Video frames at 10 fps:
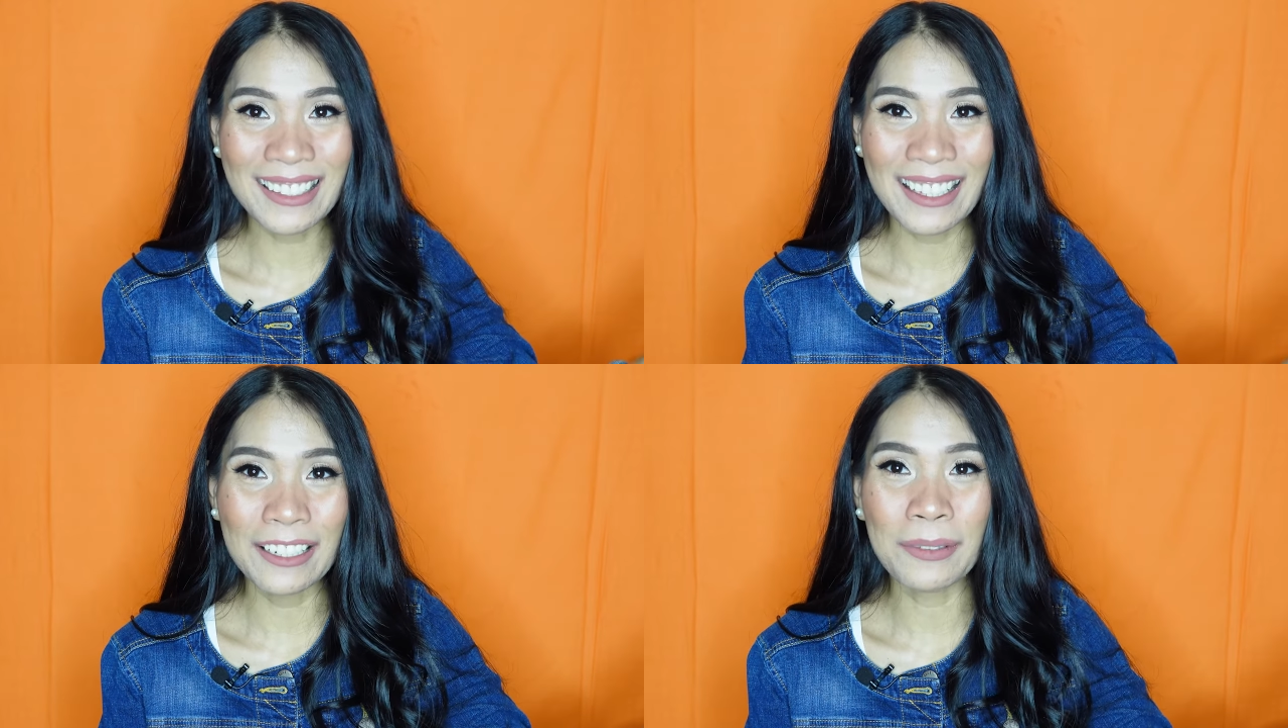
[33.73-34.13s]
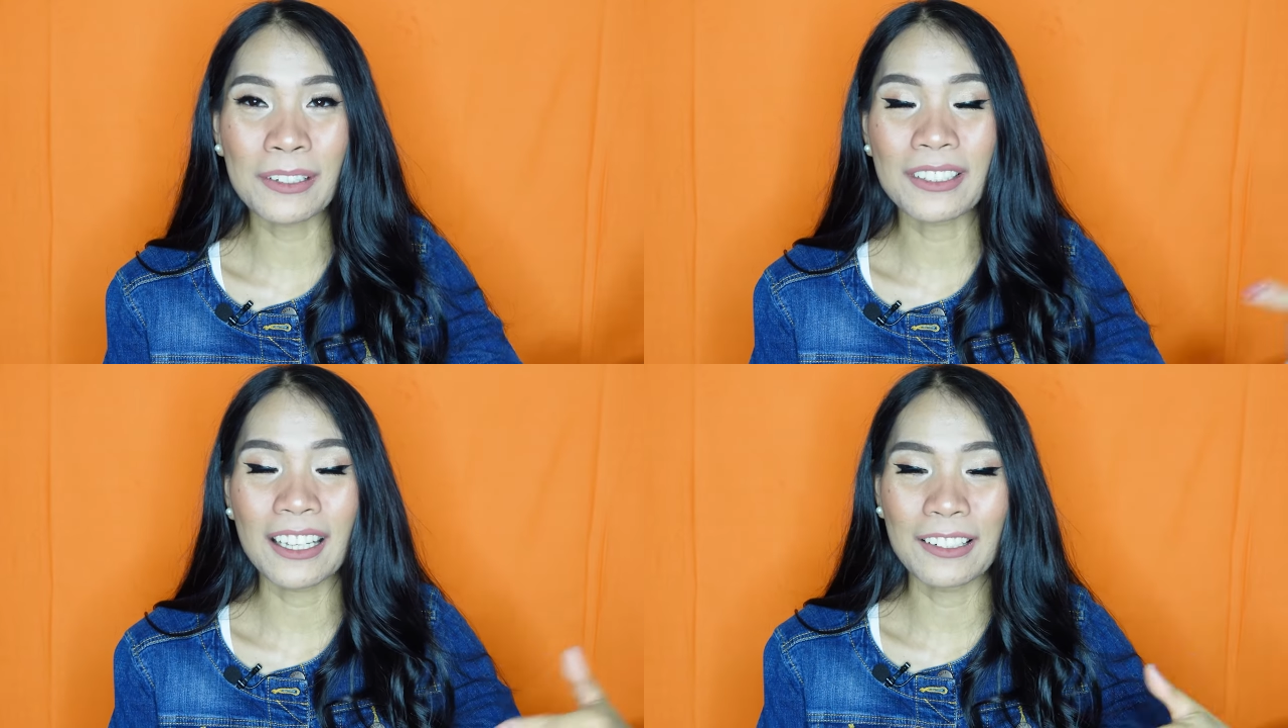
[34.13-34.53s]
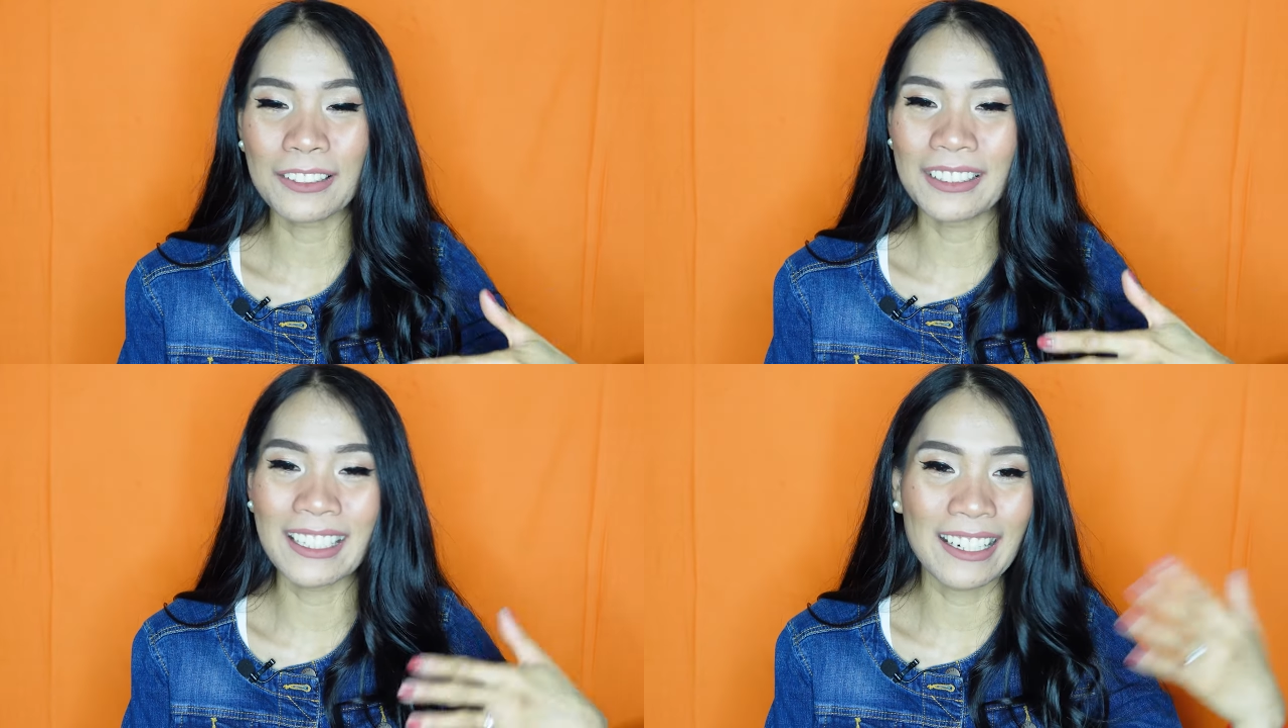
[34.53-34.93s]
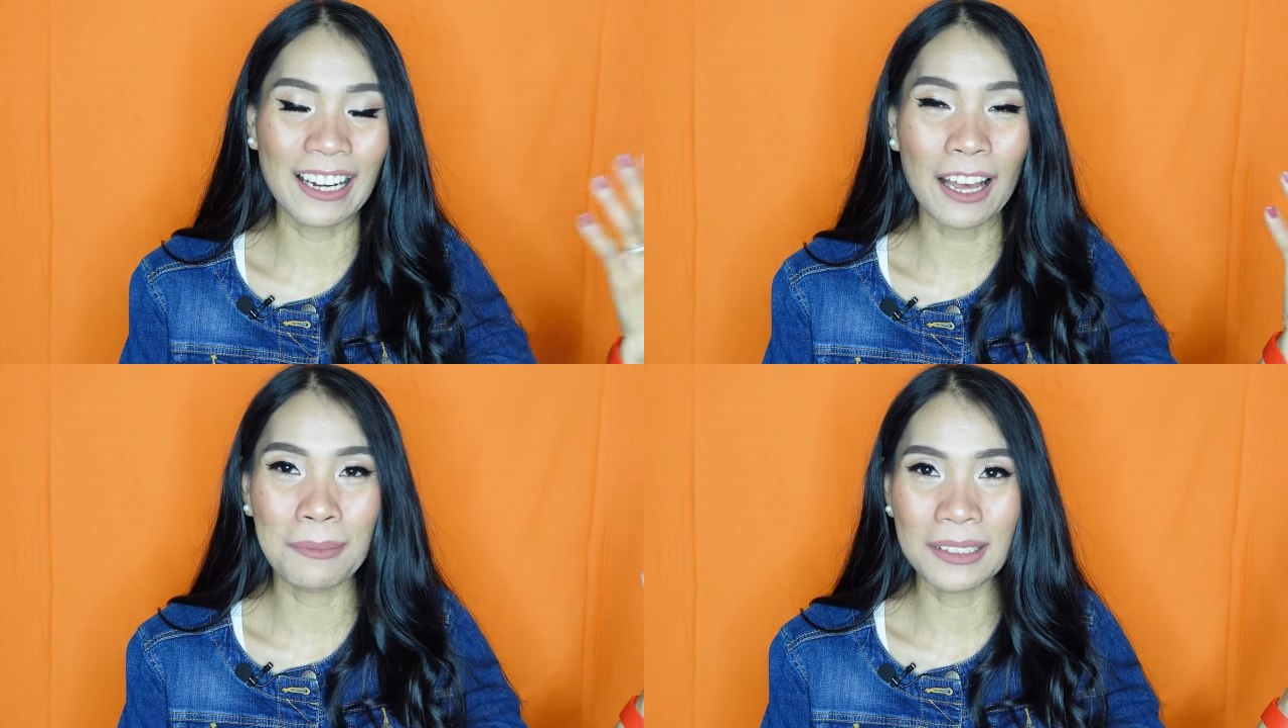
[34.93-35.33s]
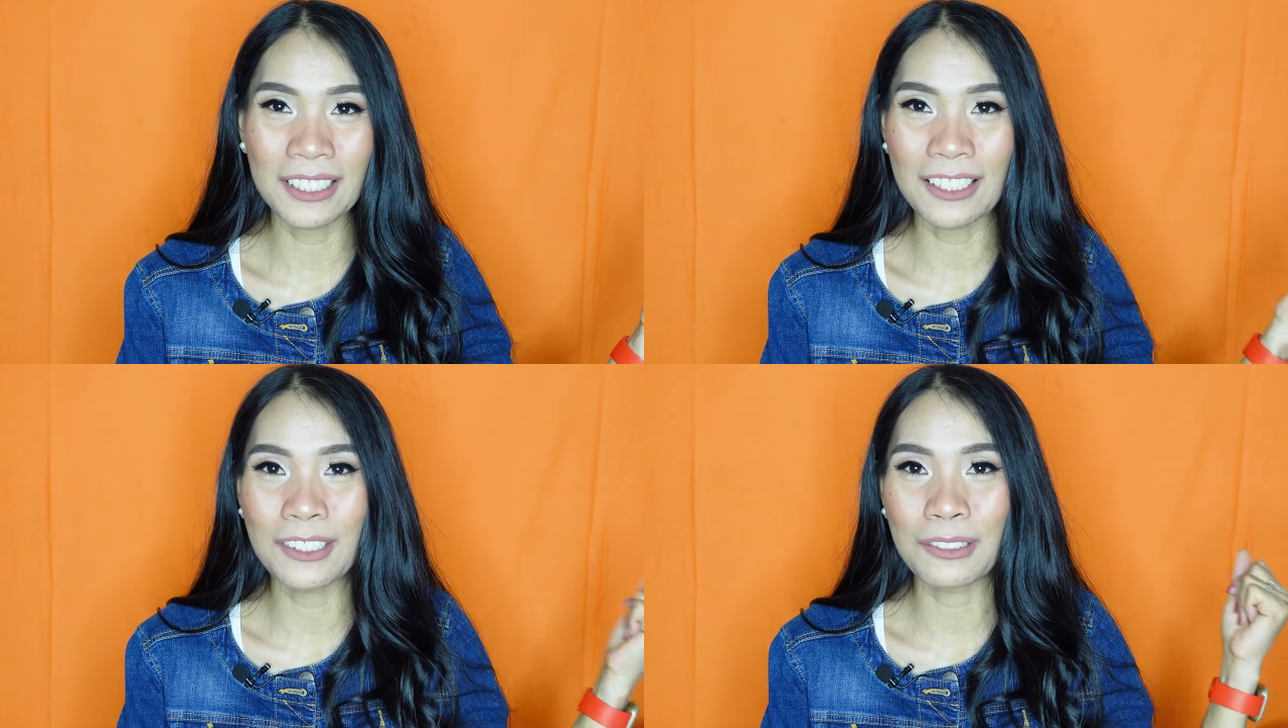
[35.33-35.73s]
year because I didn't have a
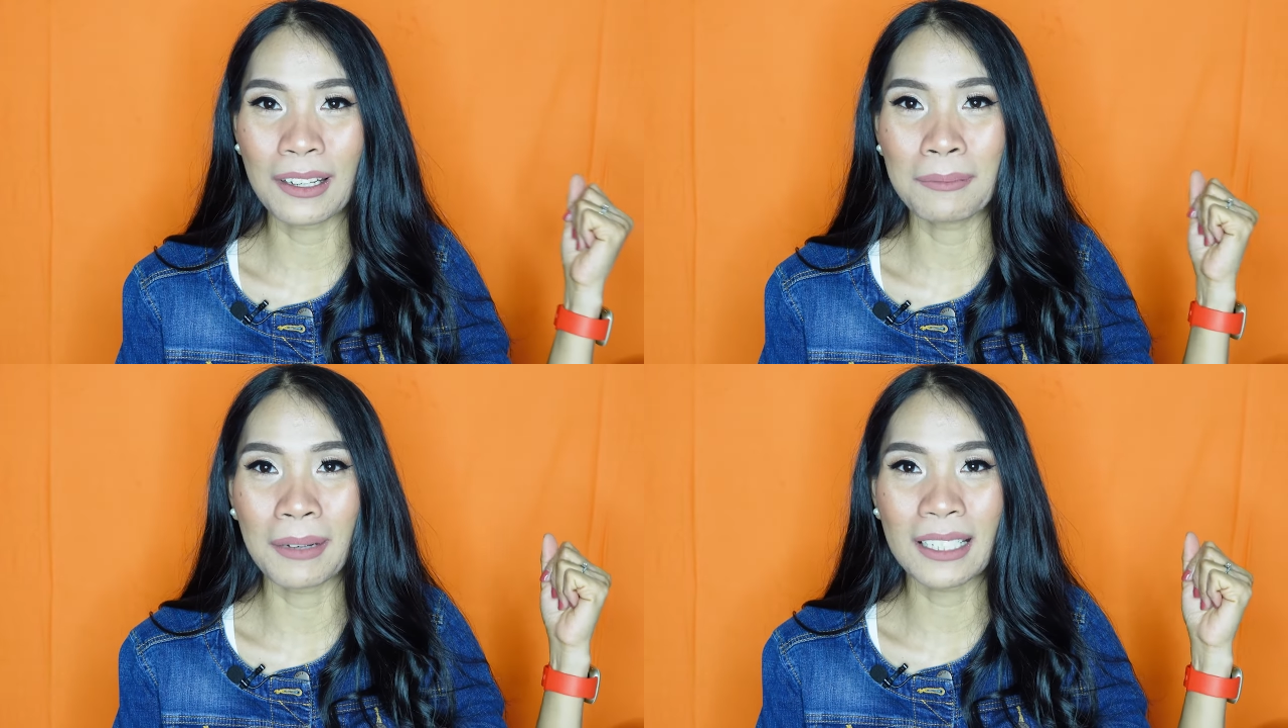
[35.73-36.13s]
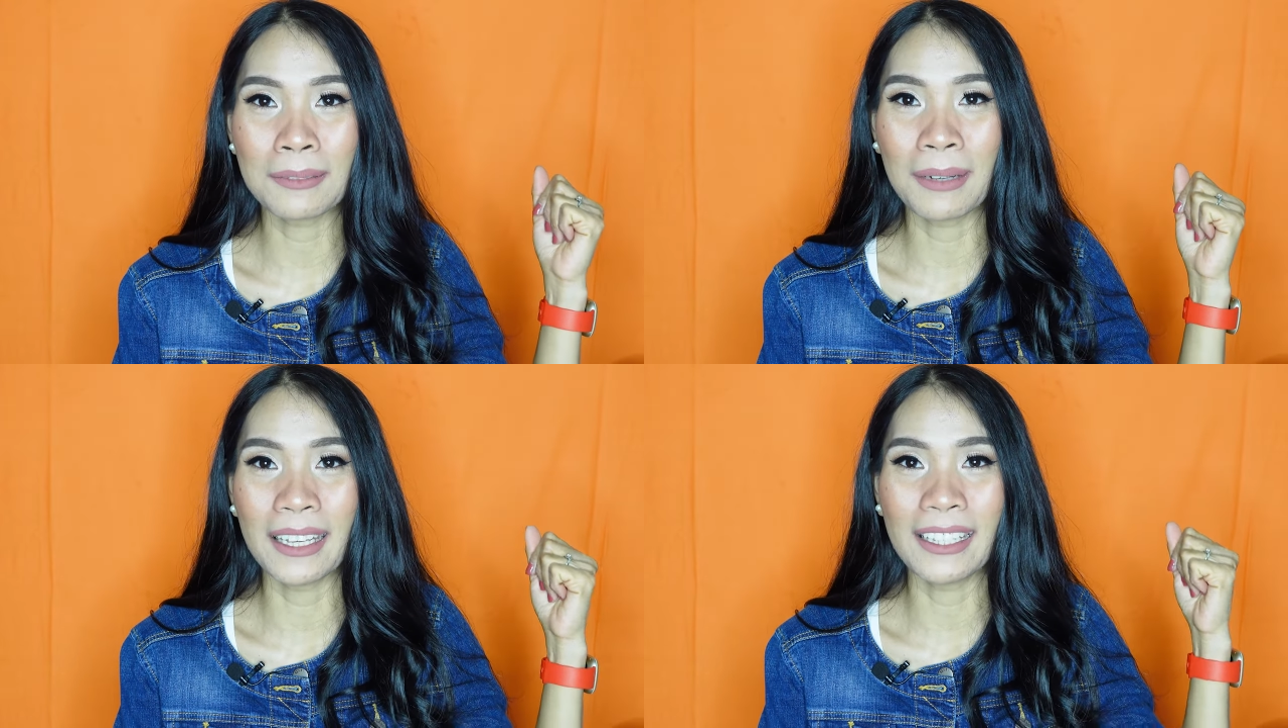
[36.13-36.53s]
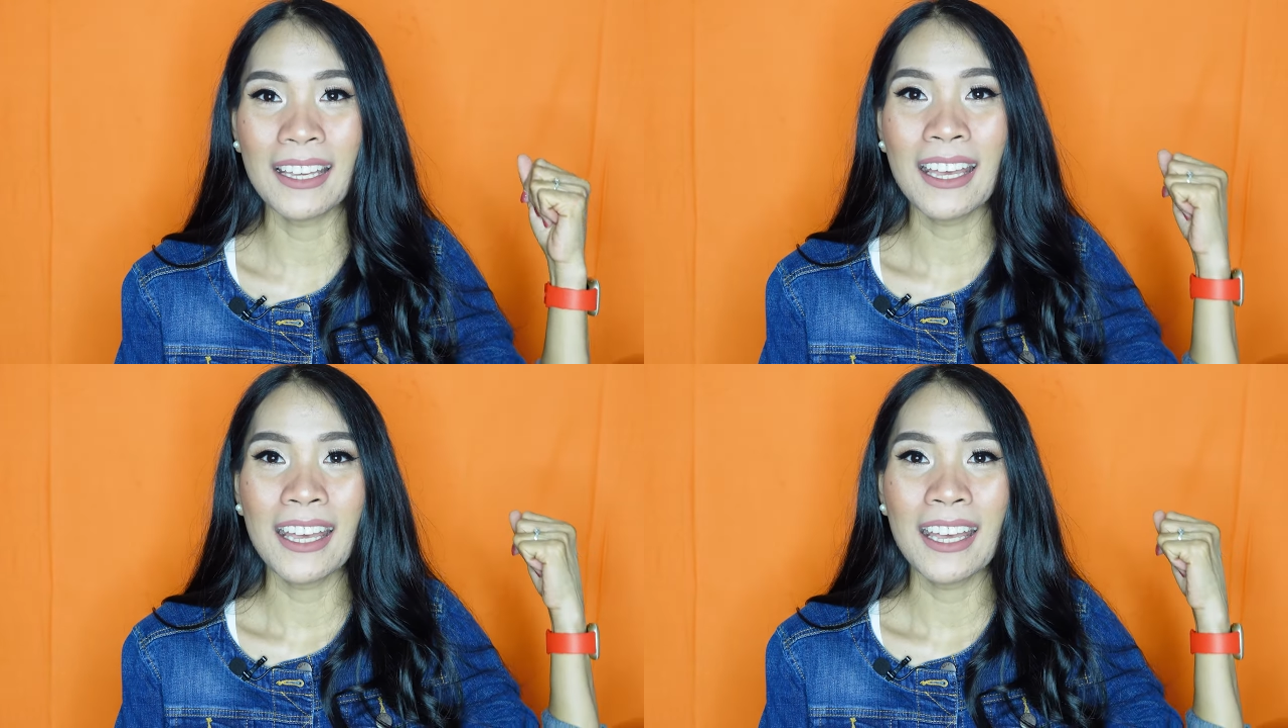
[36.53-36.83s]
chance to unbox my